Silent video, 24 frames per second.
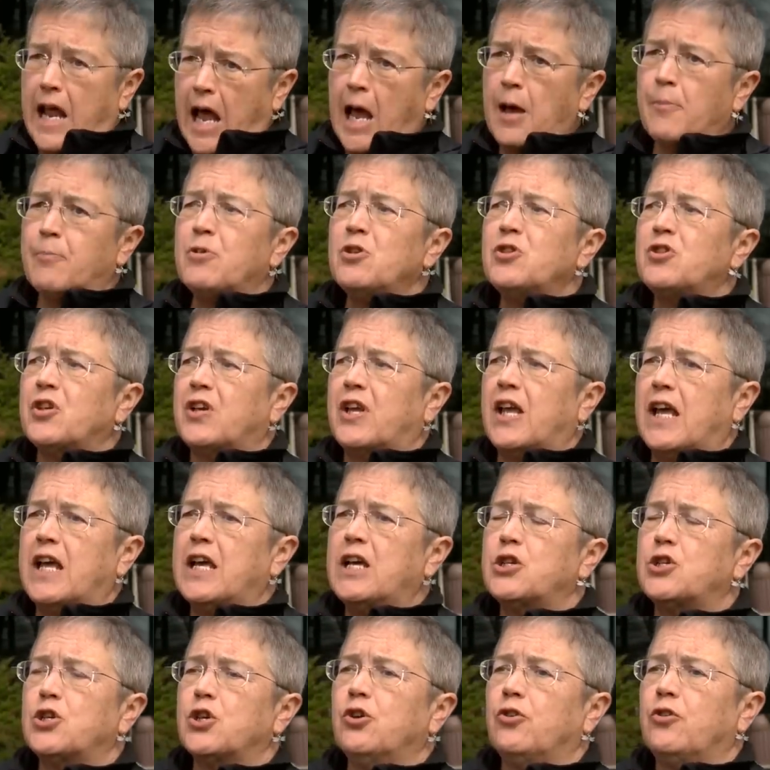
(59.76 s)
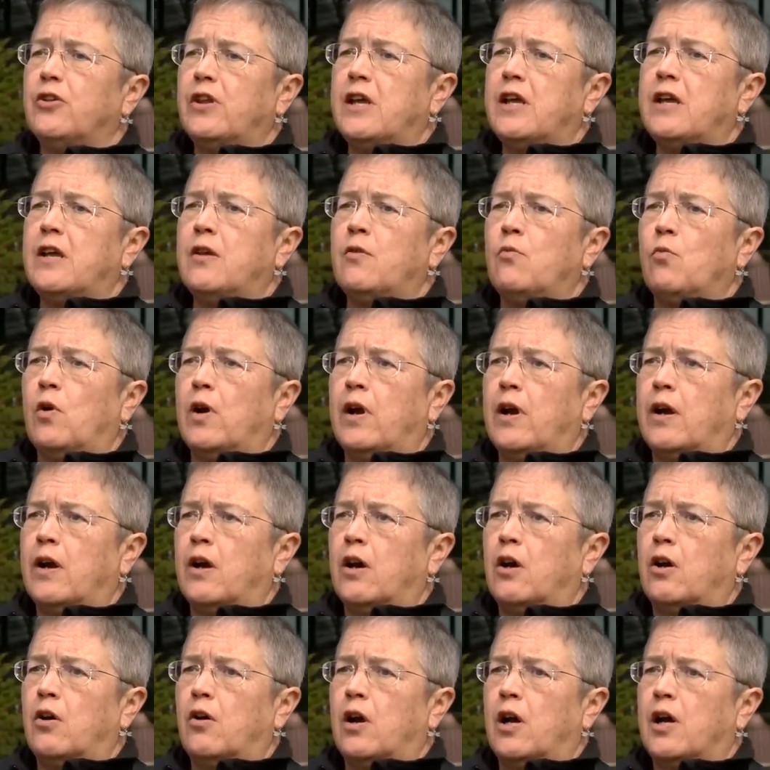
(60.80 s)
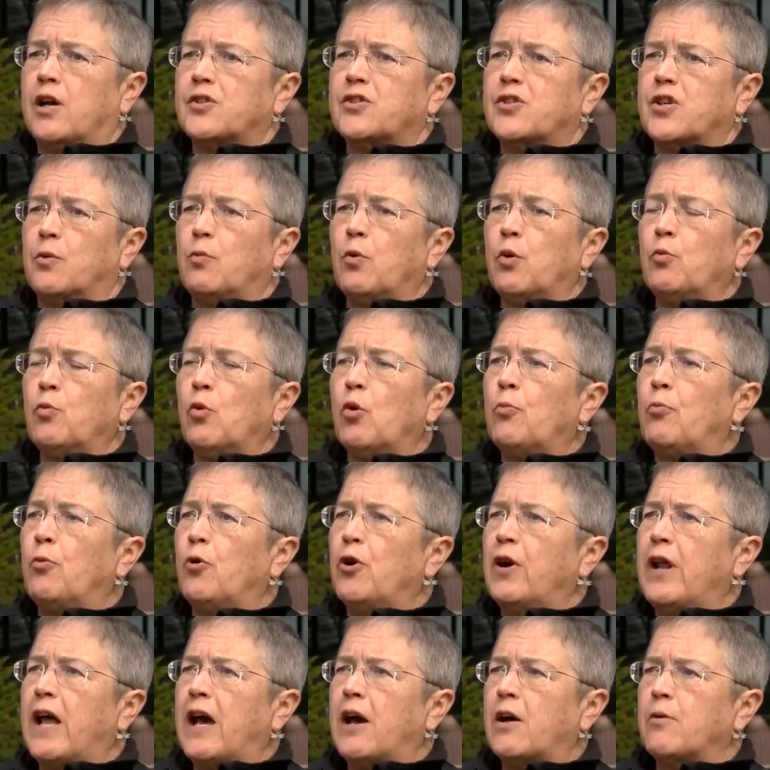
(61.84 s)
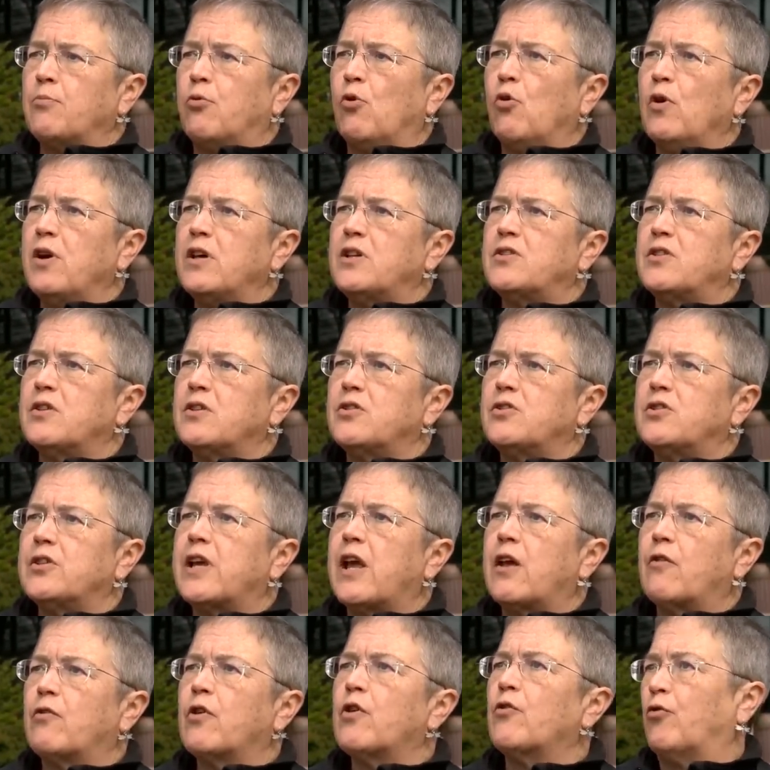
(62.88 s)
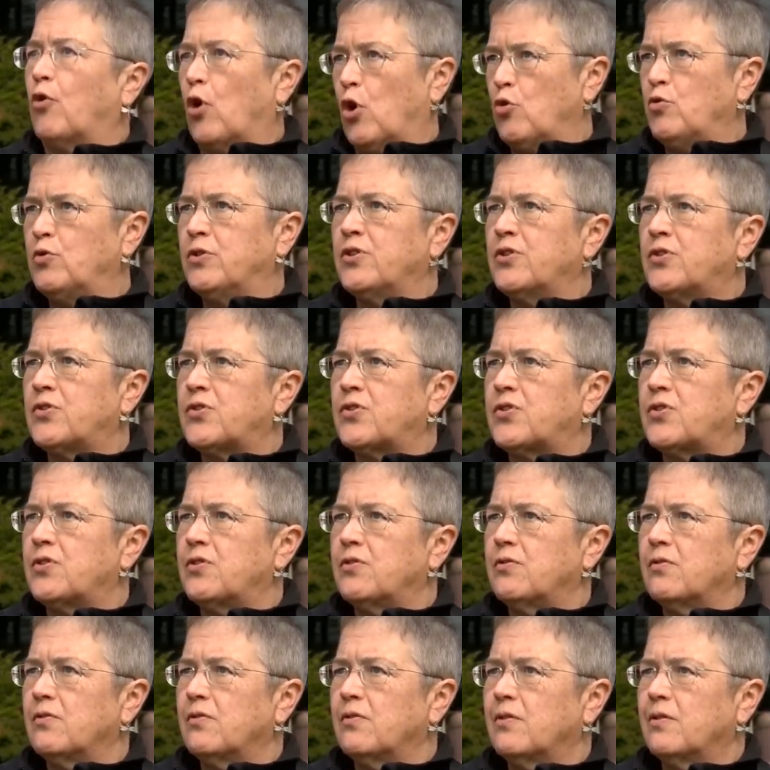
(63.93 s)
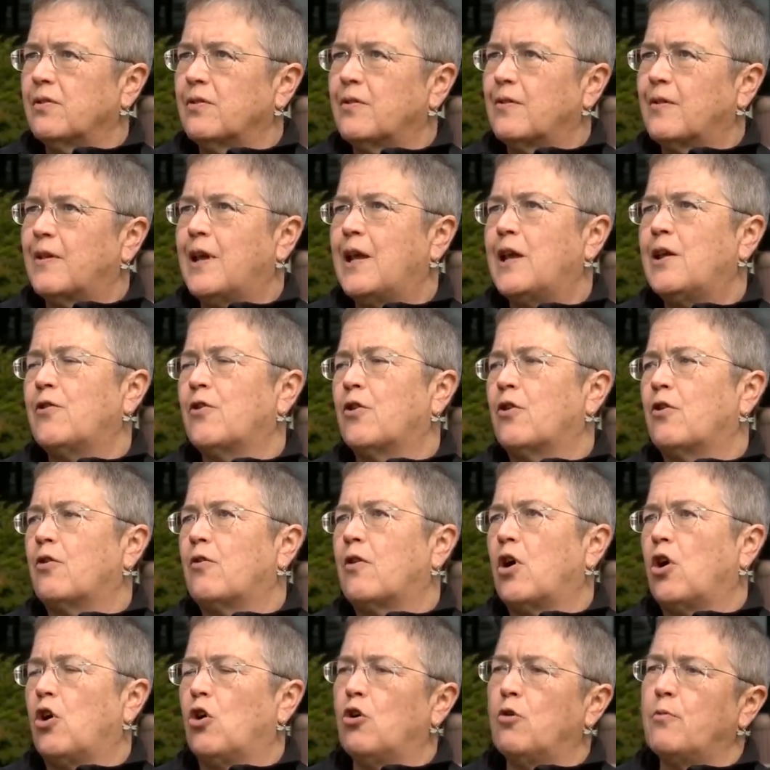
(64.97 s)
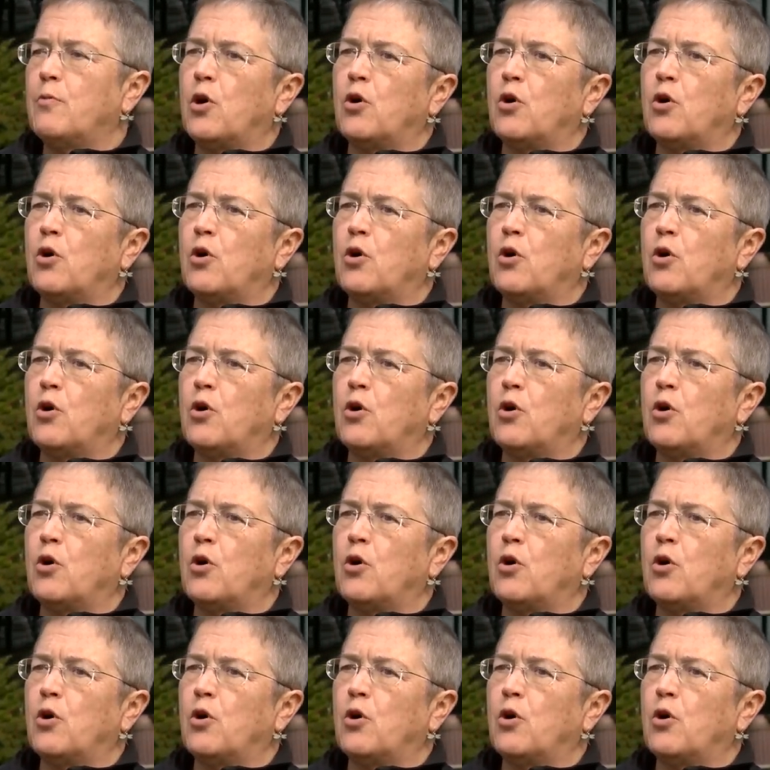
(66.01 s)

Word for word: It happens occasionally where uh, someone will put out poison to get rid of rodents, either a